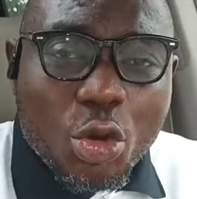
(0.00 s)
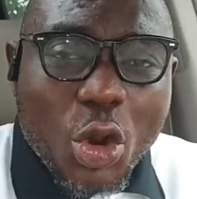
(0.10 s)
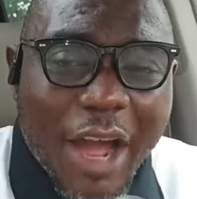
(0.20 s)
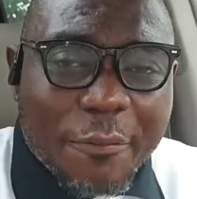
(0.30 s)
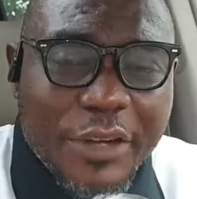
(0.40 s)

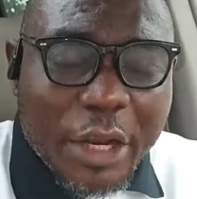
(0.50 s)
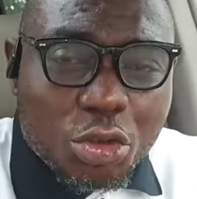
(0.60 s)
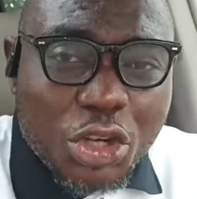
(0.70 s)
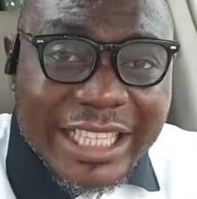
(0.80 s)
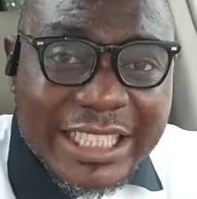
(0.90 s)
you have
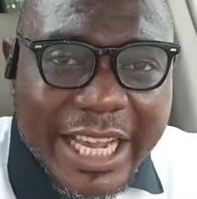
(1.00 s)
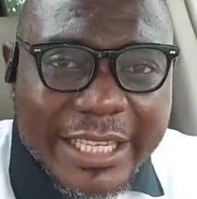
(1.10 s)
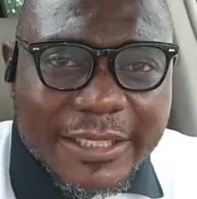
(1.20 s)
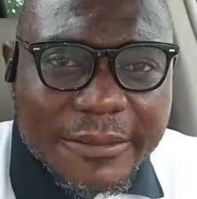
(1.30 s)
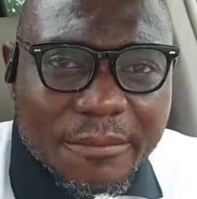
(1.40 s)

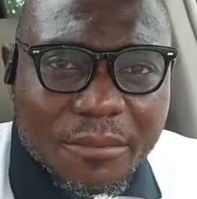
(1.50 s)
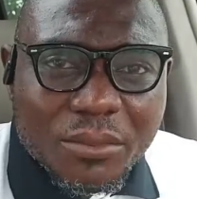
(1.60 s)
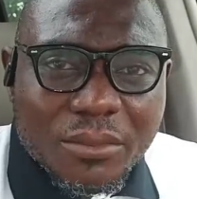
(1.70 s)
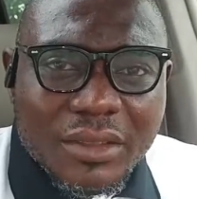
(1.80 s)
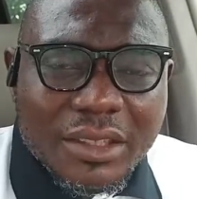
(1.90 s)
detonated
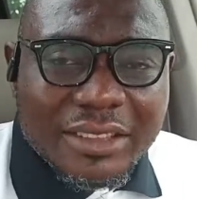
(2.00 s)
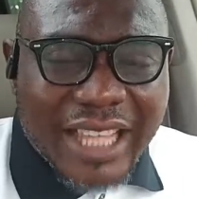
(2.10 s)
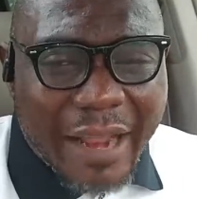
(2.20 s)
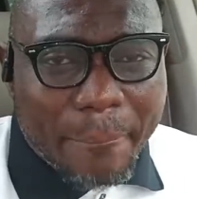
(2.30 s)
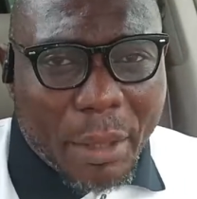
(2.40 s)
the
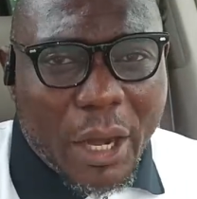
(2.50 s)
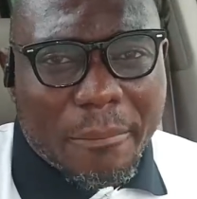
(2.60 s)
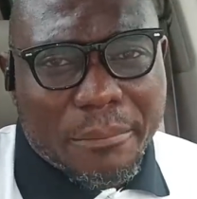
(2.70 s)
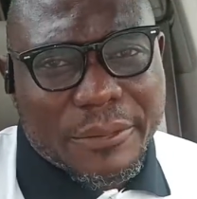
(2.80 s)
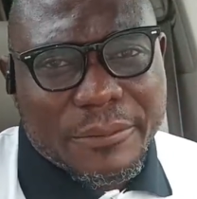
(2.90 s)
time
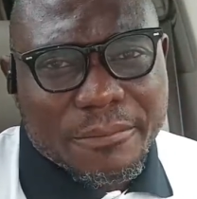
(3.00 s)
bomb